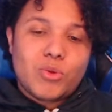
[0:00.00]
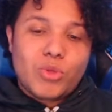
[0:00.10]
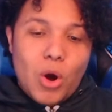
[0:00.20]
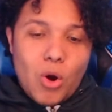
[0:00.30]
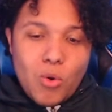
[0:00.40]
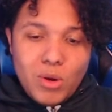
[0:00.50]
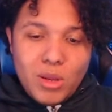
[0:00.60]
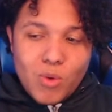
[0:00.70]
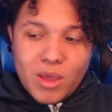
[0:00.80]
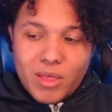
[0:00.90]
The only
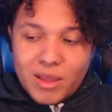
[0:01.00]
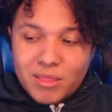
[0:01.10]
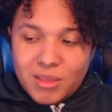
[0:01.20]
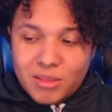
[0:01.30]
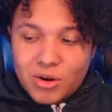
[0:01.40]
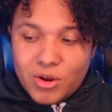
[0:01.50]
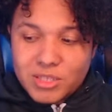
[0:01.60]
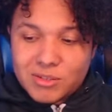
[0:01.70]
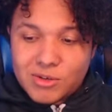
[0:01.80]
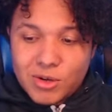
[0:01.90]
way that I think they're gonna
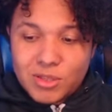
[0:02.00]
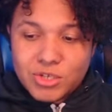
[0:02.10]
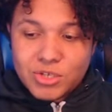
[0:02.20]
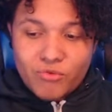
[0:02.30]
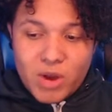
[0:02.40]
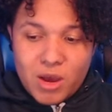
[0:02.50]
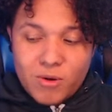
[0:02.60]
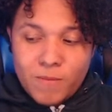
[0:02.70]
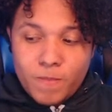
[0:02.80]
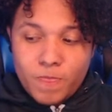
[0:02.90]
turn this around